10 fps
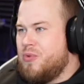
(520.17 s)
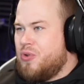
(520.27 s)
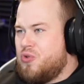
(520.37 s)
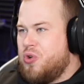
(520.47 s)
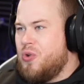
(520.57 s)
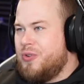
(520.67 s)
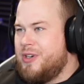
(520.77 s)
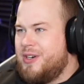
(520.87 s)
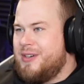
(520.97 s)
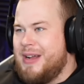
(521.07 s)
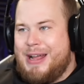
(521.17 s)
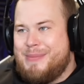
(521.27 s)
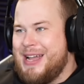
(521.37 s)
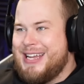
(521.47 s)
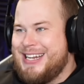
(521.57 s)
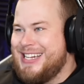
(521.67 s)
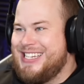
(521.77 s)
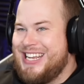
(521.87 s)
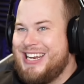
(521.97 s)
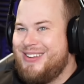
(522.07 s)
more corner. I'm at a
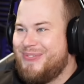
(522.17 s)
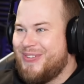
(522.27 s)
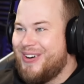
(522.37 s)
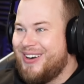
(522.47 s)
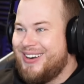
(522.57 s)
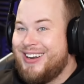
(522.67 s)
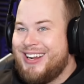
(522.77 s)
GT4.